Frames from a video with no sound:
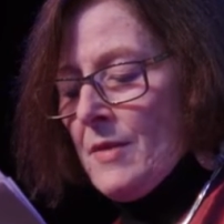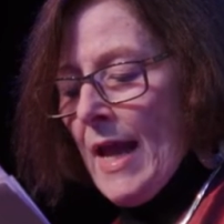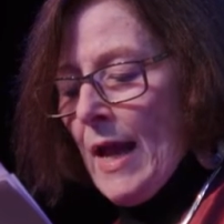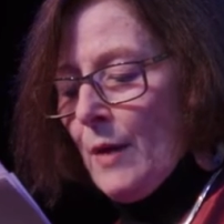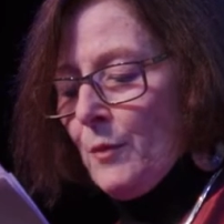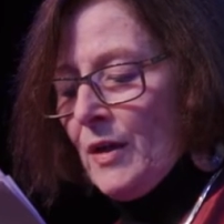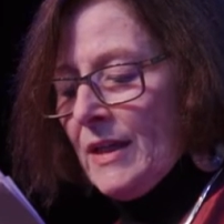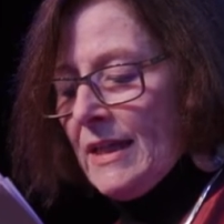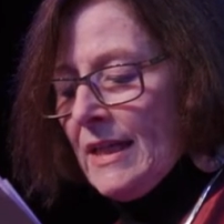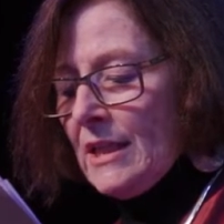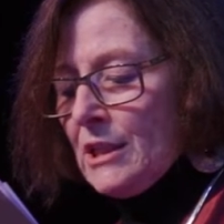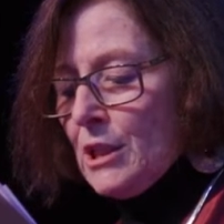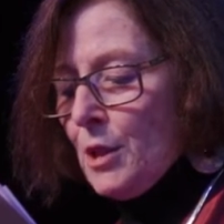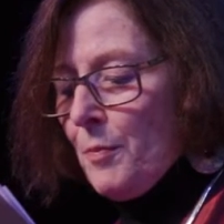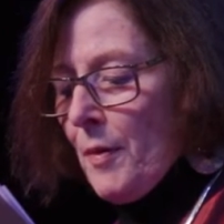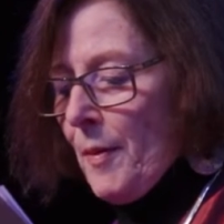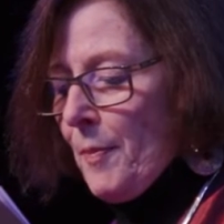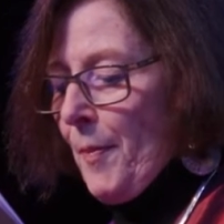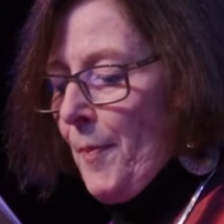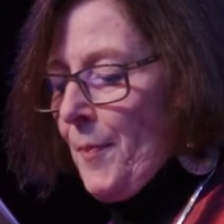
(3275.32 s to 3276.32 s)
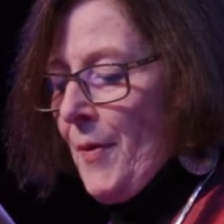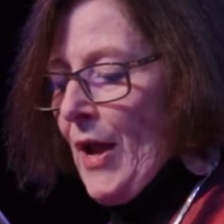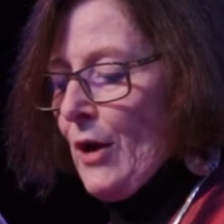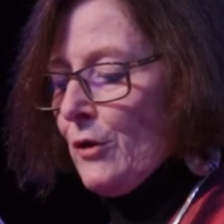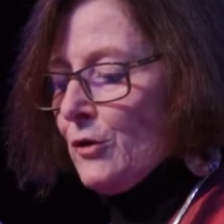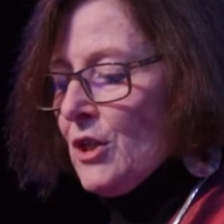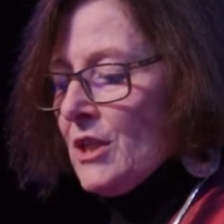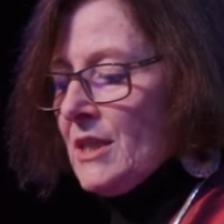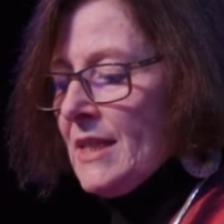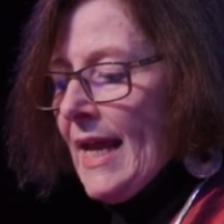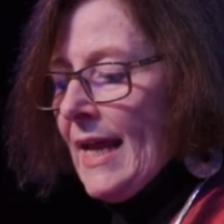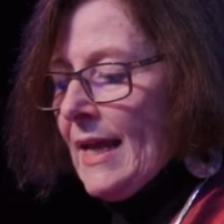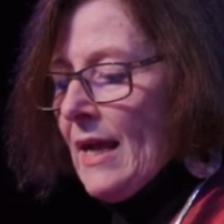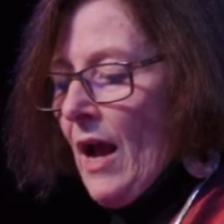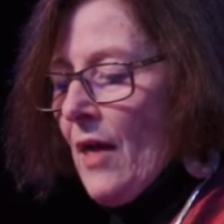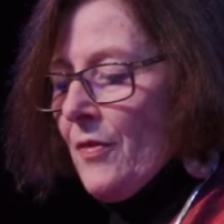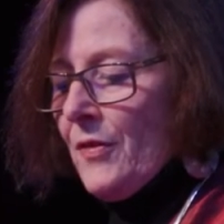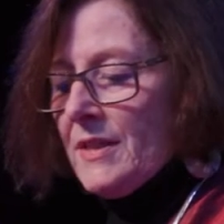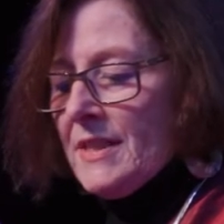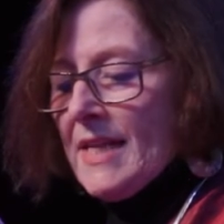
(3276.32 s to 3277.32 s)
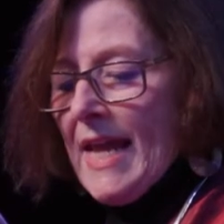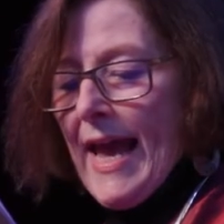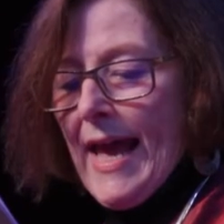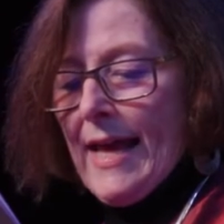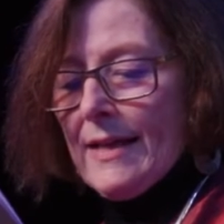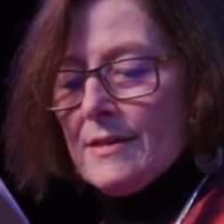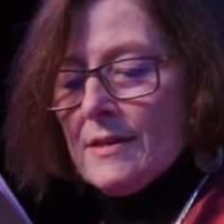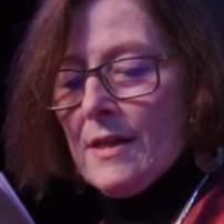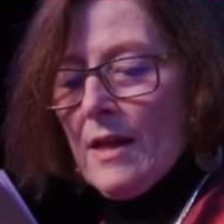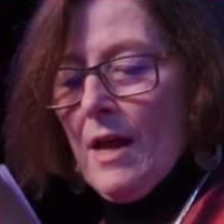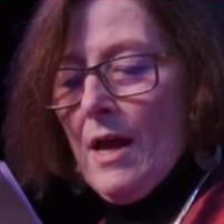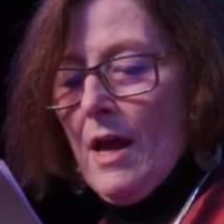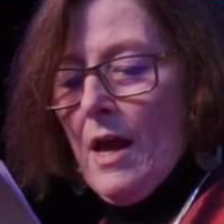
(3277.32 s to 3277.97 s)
And we need to be prepared to take on the task